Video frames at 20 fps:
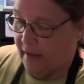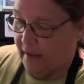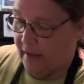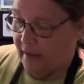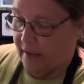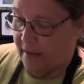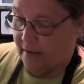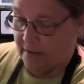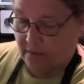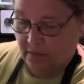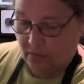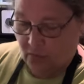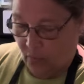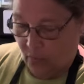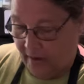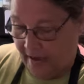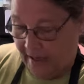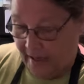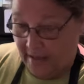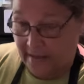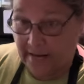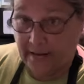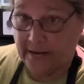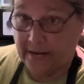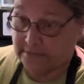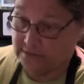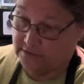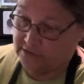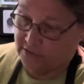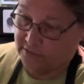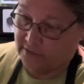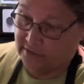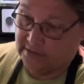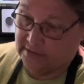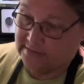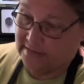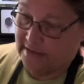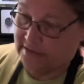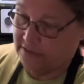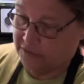And the way I like to do it
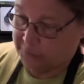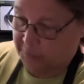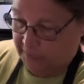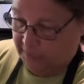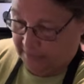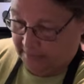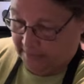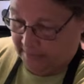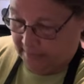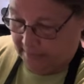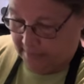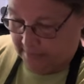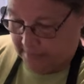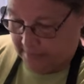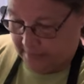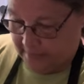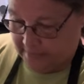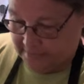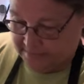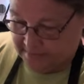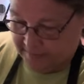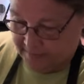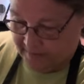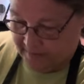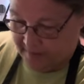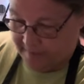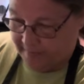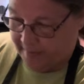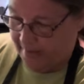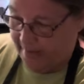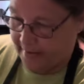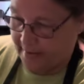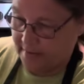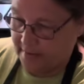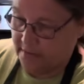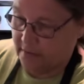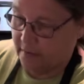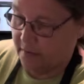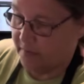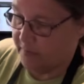is I just put it in a Ziploc
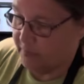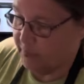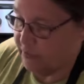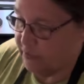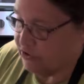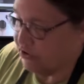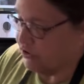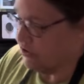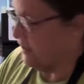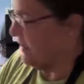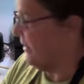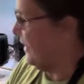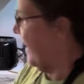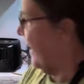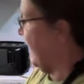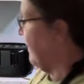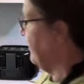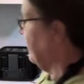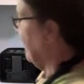bag, put just a tad